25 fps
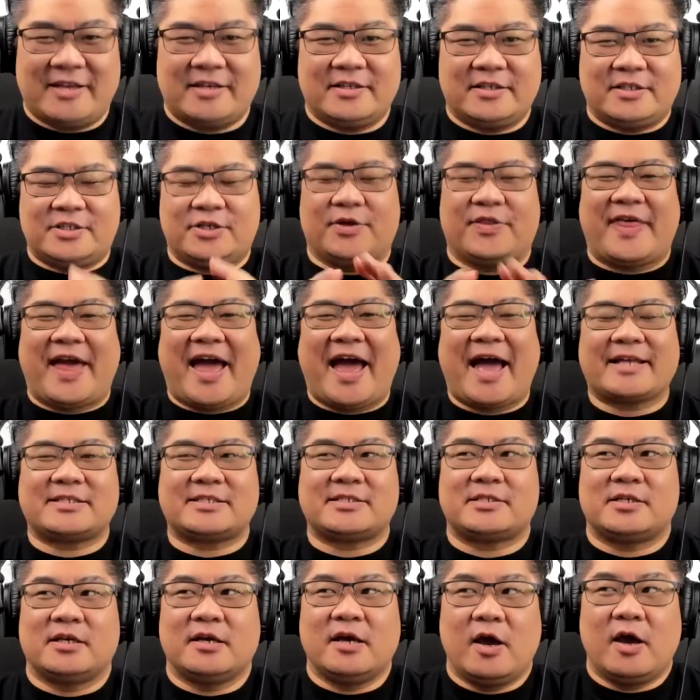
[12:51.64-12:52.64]
So
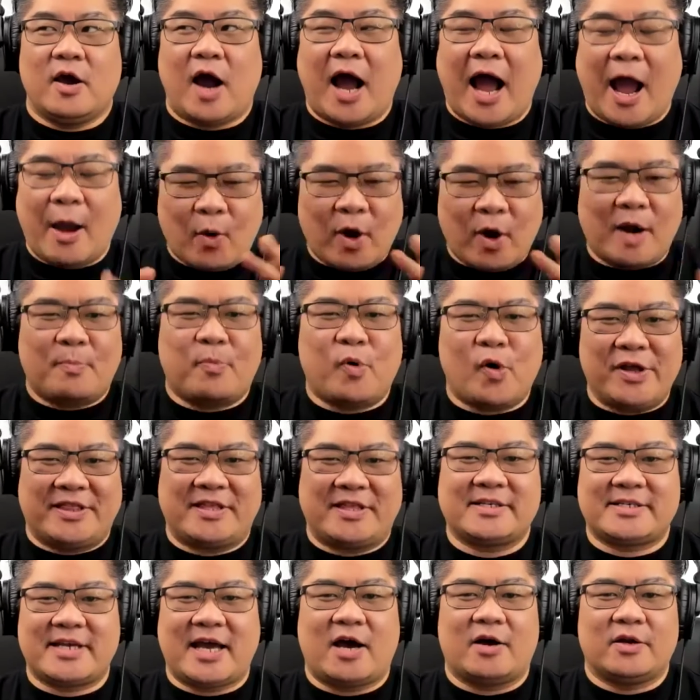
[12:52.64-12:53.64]
that's, I want to point
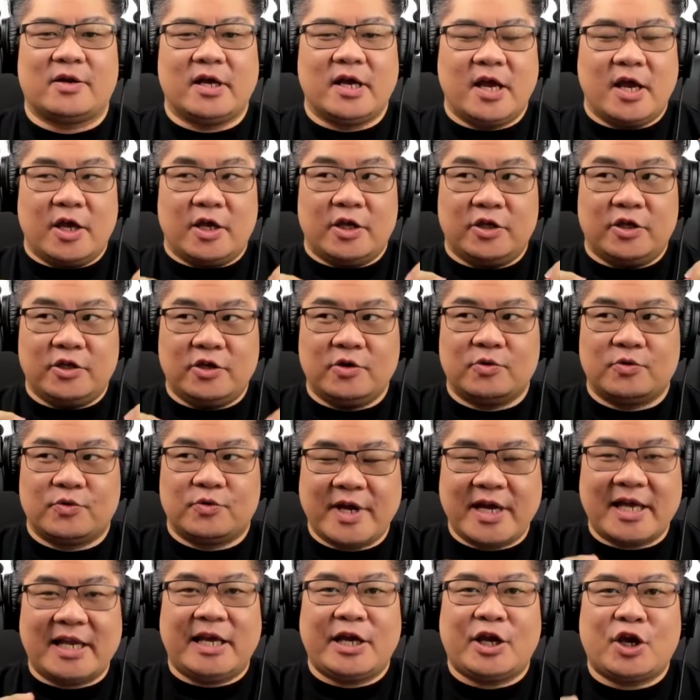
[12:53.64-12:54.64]
this out you
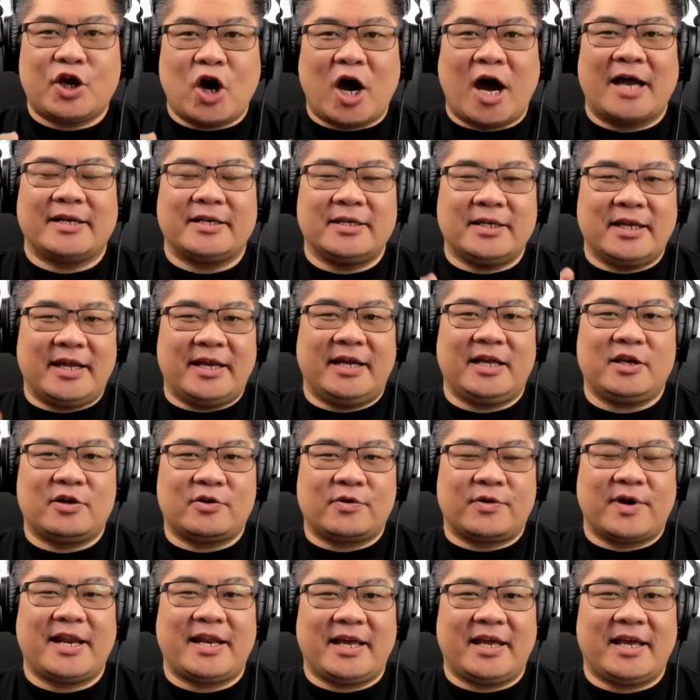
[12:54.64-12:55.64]
really got nitty
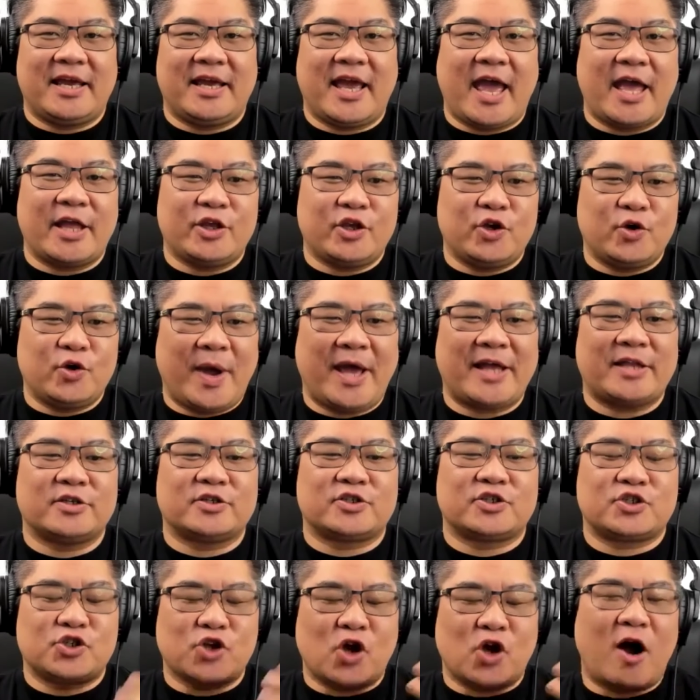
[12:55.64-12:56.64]
gritty and you went and
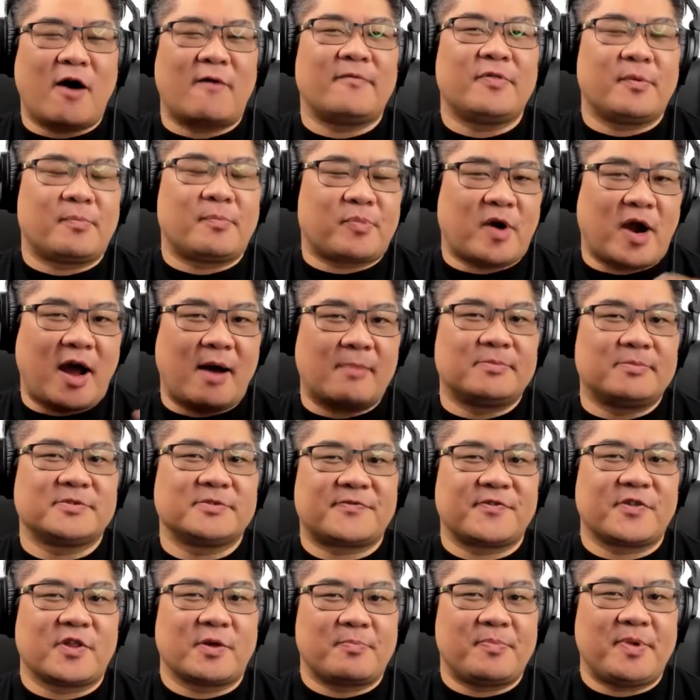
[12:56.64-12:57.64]
solved the problems
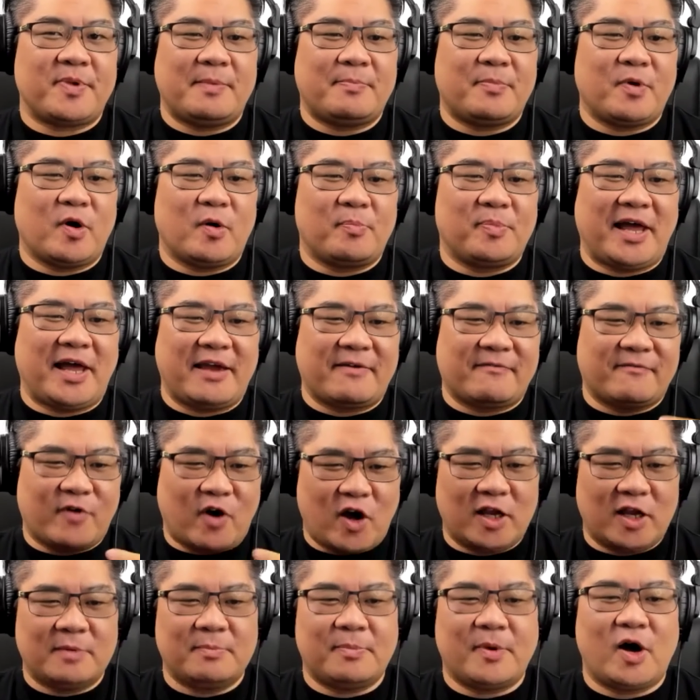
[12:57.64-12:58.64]
for the people playing
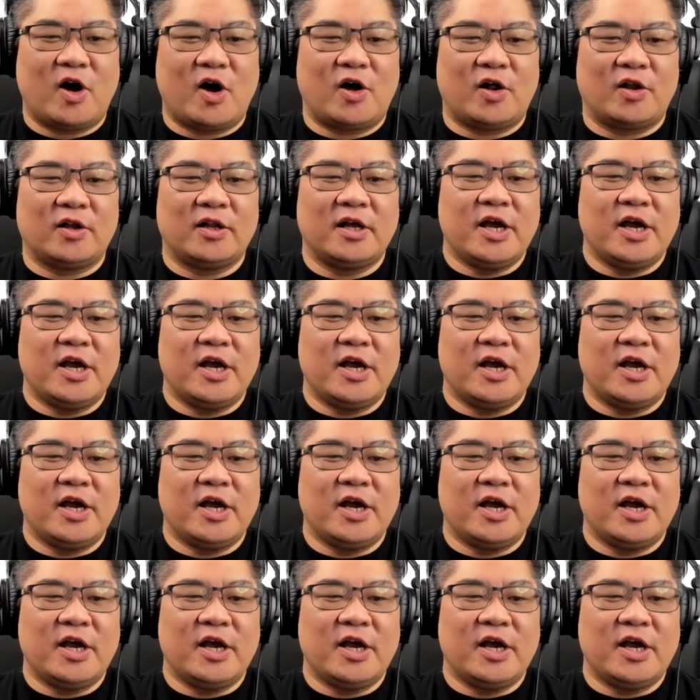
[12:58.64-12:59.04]
volleyball.